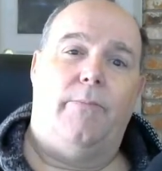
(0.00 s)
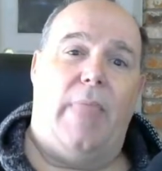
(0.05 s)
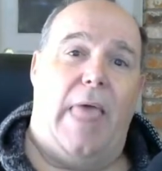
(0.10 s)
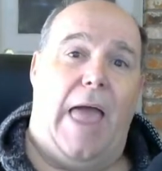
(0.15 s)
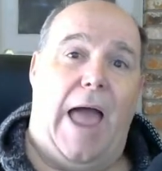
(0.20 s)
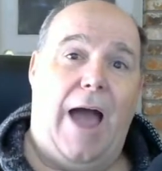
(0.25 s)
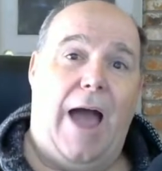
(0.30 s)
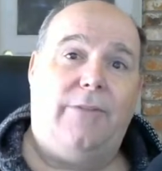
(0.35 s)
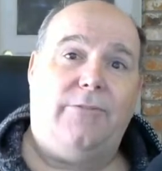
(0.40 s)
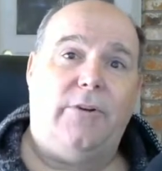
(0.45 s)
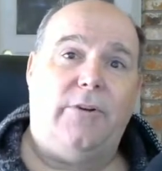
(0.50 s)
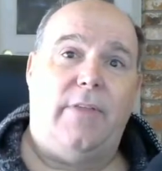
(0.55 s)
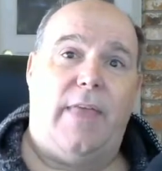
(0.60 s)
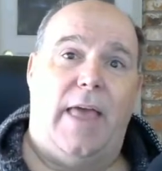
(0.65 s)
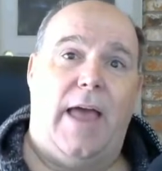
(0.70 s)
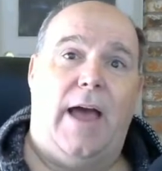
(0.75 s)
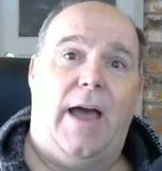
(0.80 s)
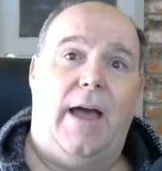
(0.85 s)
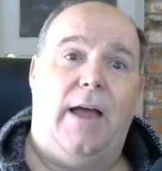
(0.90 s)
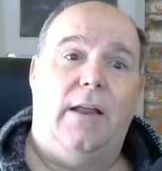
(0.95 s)
After
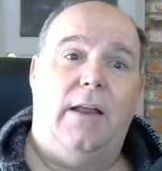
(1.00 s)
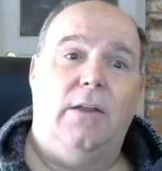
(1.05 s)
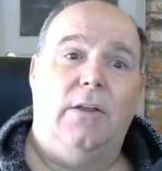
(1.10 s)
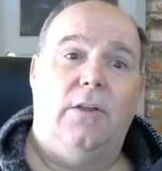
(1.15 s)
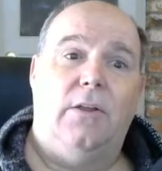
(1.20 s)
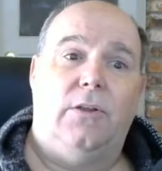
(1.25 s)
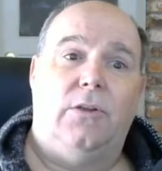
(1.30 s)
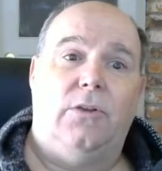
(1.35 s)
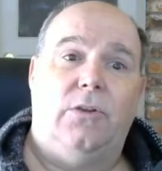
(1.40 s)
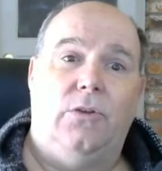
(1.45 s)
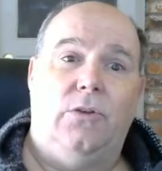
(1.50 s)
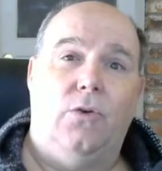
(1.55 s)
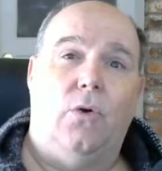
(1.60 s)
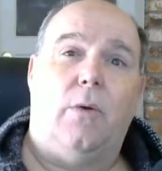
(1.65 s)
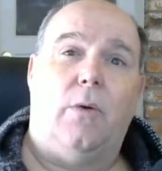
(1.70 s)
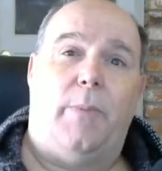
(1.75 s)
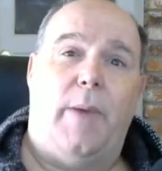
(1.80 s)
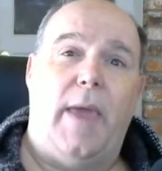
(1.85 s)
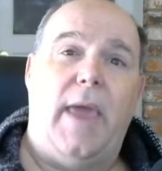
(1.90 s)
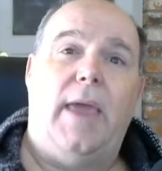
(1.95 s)
that,
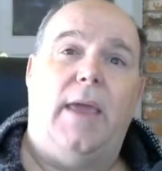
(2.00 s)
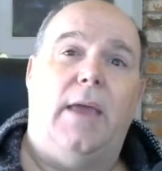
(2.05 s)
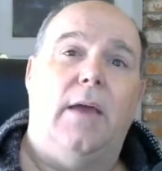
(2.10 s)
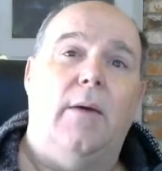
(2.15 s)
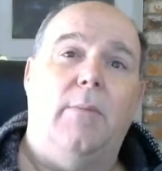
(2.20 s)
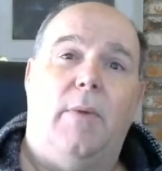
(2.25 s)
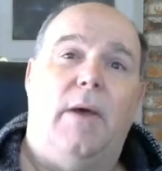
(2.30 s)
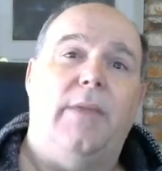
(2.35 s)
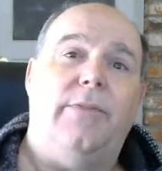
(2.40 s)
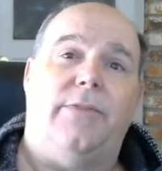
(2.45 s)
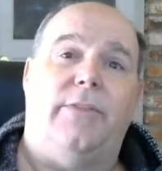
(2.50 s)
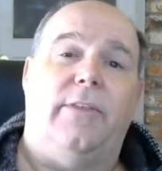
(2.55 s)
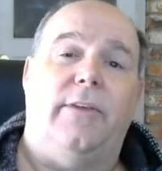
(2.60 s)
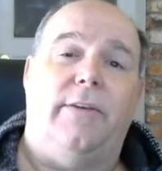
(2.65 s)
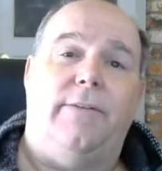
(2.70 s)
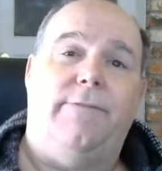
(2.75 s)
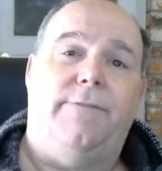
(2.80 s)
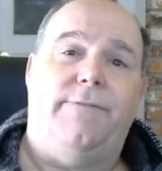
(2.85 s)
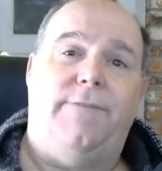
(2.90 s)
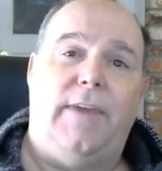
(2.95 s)
you're paying a
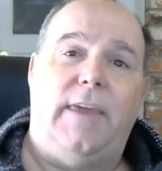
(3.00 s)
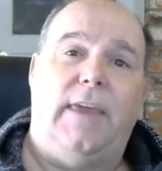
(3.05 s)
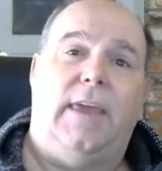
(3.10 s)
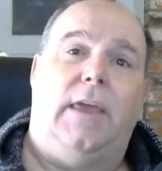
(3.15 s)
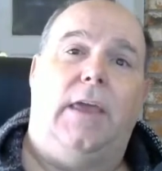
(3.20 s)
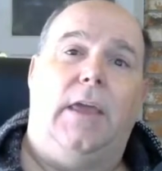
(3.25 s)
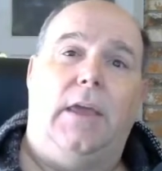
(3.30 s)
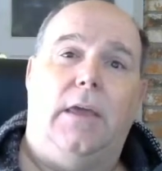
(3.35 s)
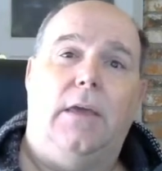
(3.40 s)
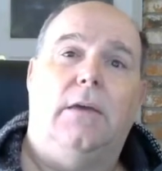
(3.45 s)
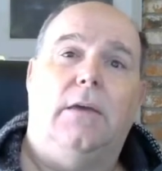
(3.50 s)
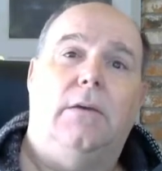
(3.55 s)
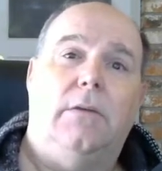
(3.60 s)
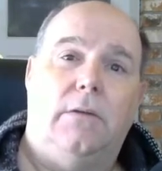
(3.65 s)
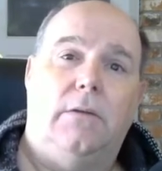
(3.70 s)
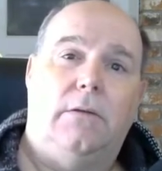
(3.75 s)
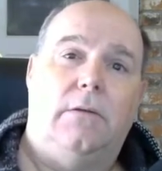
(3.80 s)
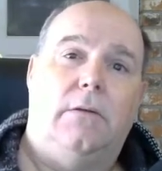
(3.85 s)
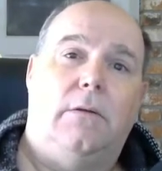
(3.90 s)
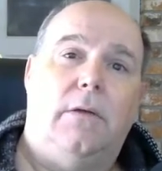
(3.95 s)
monthly fee
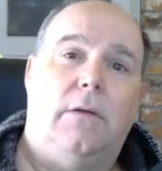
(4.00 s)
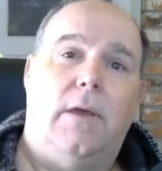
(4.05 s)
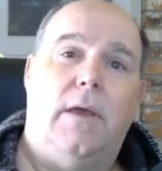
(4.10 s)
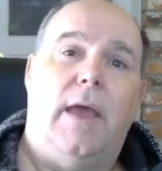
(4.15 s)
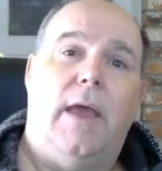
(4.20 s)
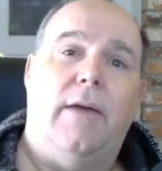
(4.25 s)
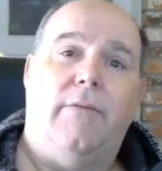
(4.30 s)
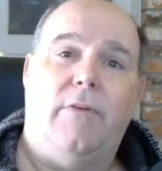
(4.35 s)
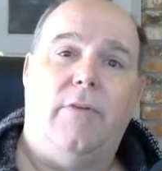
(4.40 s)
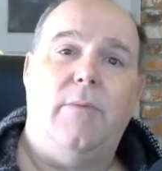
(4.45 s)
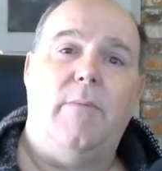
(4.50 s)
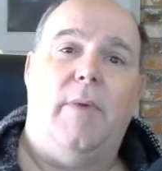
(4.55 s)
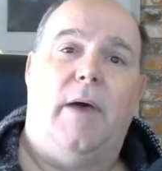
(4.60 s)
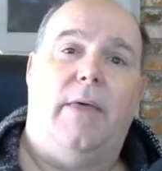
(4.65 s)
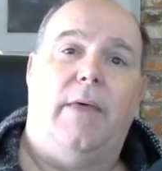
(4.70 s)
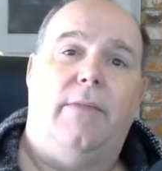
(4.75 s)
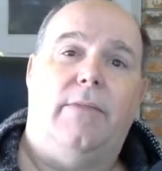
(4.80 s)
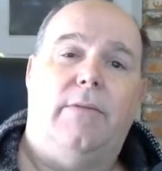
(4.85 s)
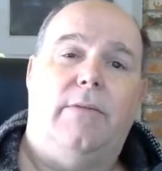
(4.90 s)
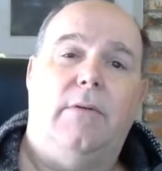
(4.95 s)
every
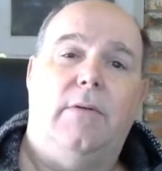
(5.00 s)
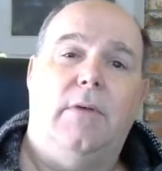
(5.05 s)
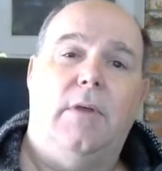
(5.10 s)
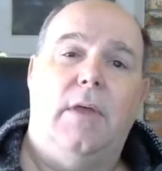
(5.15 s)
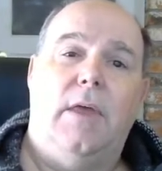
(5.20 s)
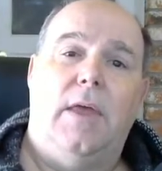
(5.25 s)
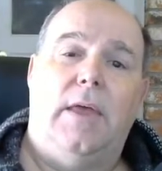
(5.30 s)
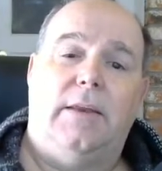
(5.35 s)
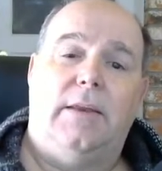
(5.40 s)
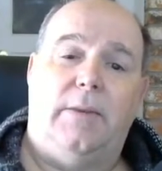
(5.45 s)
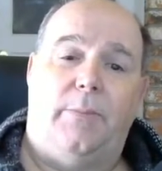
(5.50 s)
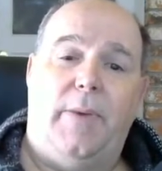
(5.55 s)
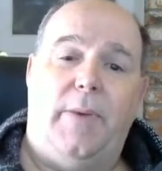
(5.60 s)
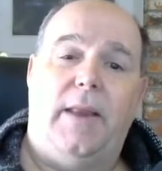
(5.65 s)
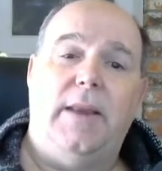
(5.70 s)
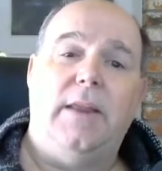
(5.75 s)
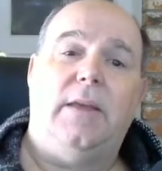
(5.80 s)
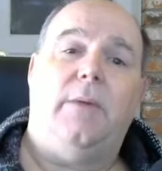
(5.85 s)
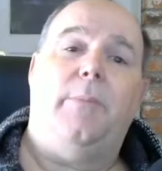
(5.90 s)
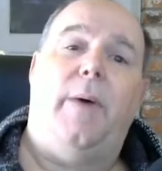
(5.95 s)
month,
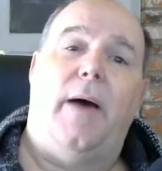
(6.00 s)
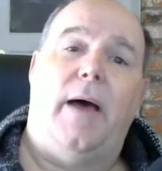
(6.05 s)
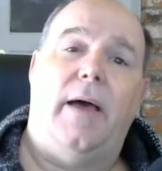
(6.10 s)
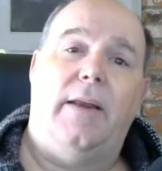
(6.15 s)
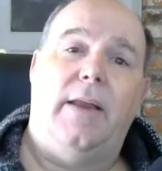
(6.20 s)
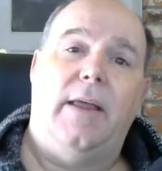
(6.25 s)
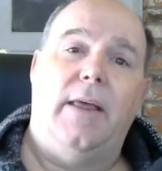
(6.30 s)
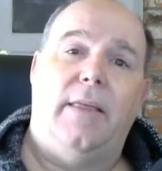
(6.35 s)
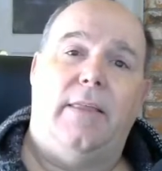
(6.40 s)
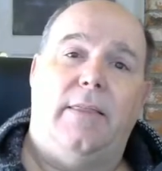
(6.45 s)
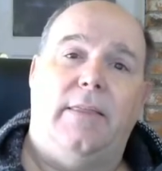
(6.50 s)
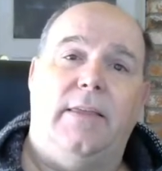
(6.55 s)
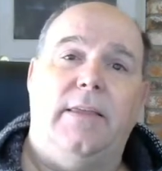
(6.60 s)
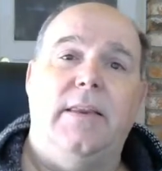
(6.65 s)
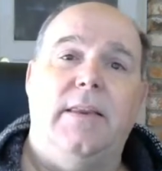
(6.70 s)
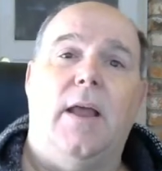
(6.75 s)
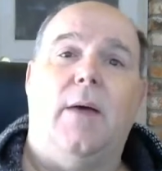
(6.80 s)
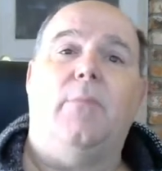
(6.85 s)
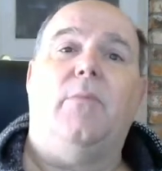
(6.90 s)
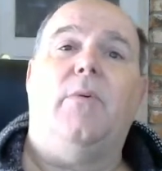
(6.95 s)
depending upon the
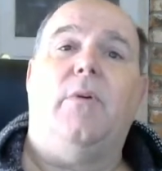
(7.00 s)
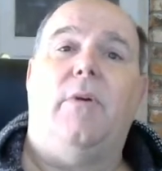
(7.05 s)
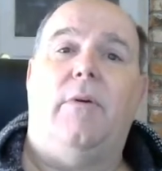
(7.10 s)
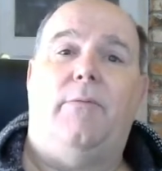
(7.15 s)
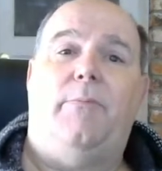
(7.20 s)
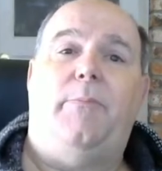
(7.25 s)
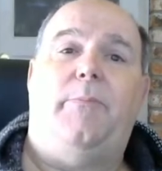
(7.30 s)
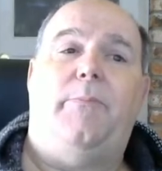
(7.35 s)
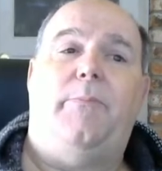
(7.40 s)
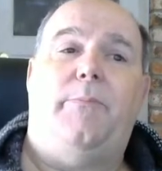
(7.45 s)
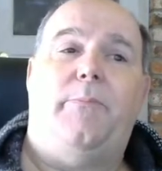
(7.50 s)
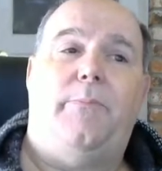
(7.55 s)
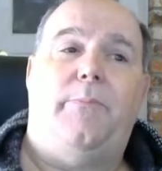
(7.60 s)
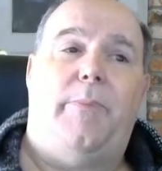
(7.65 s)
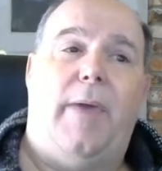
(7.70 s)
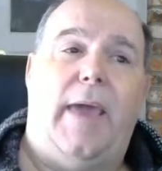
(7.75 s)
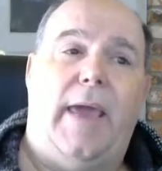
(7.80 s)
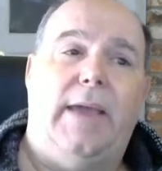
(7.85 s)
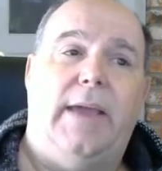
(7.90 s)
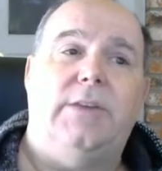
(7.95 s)
number of
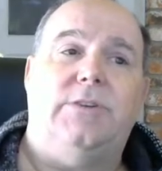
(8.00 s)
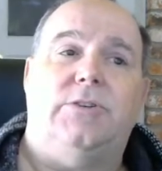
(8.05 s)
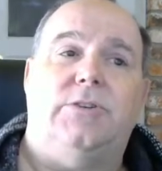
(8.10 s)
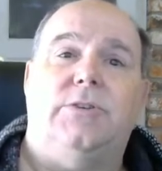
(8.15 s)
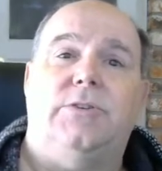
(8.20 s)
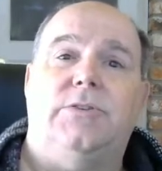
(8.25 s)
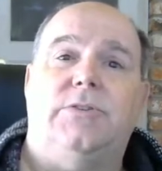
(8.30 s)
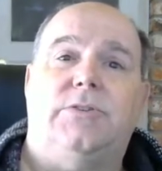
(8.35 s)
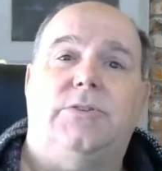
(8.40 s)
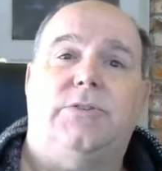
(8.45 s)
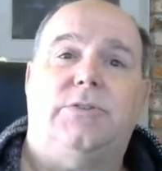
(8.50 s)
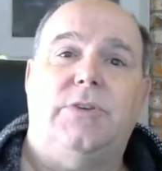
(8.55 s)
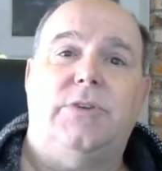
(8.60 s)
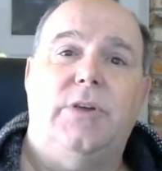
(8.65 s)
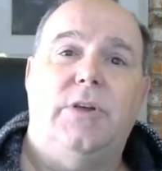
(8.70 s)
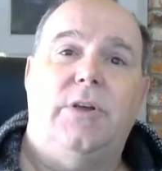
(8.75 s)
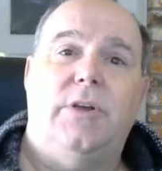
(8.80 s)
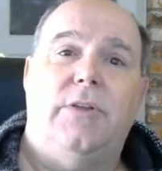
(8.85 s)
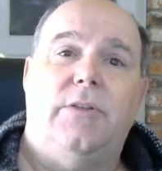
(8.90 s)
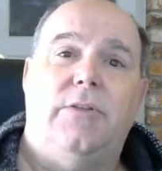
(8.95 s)
pages
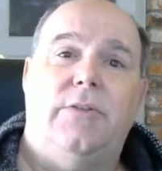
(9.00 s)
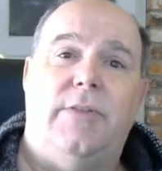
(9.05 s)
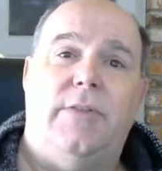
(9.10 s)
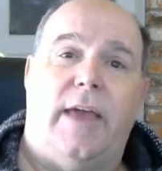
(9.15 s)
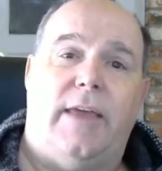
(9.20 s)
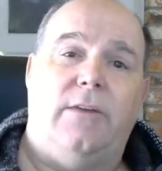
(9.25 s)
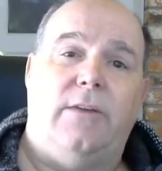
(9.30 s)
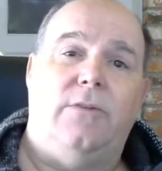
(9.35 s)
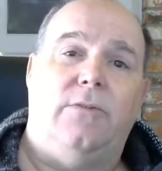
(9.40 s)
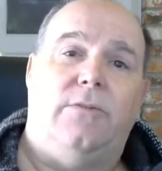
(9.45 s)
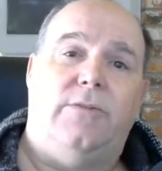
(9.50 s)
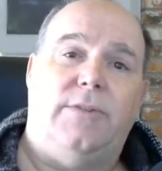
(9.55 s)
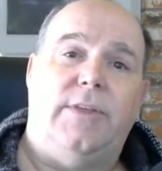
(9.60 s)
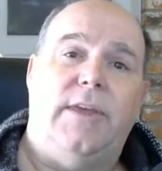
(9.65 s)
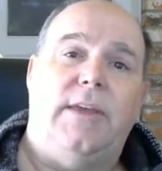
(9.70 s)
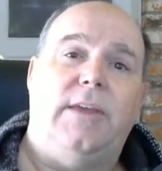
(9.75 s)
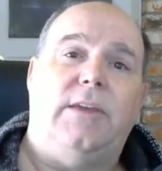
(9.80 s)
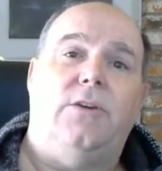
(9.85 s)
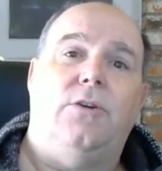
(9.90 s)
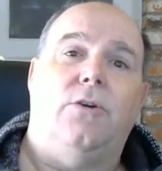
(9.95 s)
that you
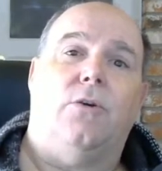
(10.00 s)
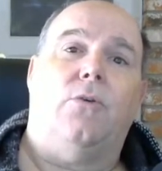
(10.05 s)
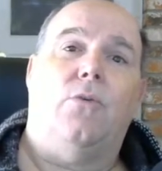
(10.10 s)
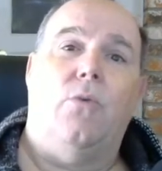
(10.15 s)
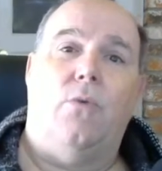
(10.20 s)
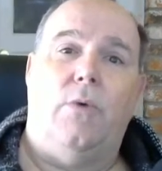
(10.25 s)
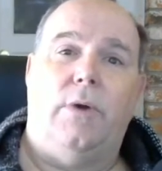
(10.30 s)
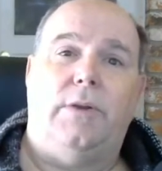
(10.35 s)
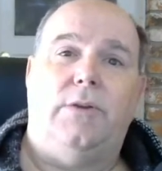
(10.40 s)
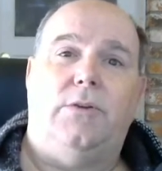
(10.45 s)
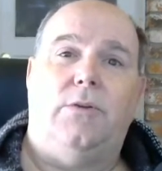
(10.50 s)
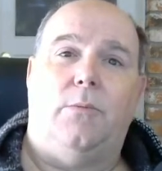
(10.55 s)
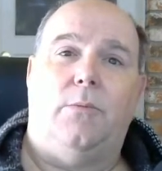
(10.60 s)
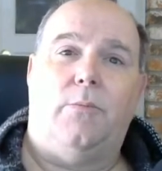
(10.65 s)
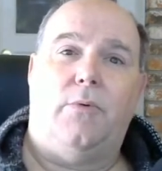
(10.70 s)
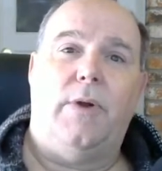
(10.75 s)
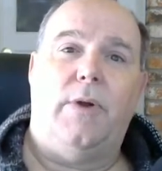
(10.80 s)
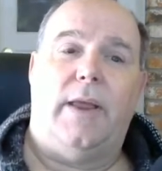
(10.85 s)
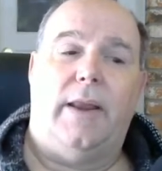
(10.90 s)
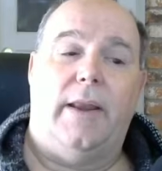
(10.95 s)
think you're going to
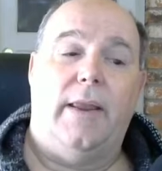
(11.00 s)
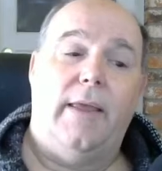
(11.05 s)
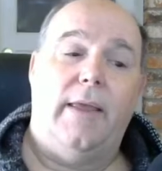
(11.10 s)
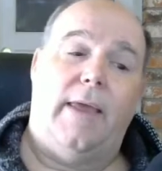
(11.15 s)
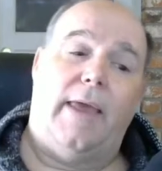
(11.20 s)
print.